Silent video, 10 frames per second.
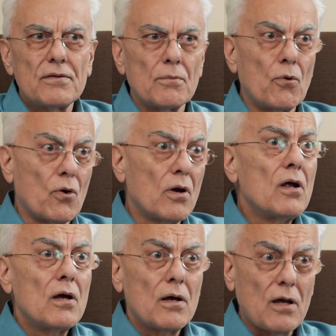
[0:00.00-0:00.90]
They're more
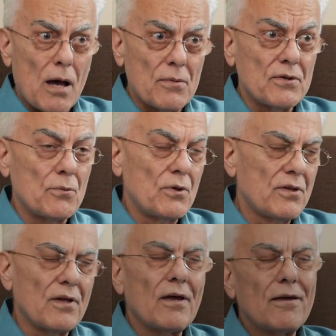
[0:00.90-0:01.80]
common than we
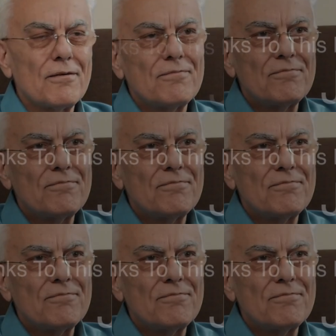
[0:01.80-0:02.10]
think.